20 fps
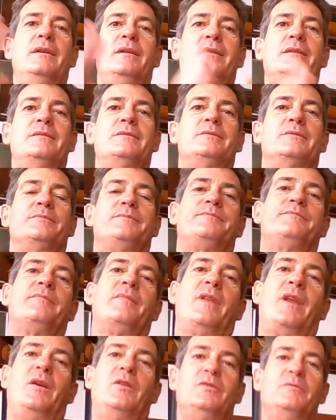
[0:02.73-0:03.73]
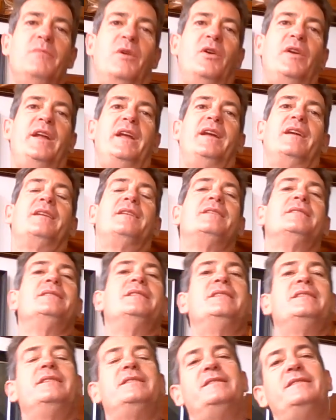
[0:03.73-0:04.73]
Hello, good morning.
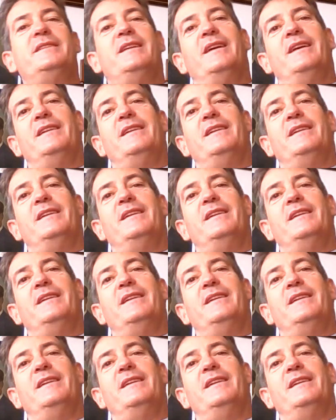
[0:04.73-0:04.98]
It's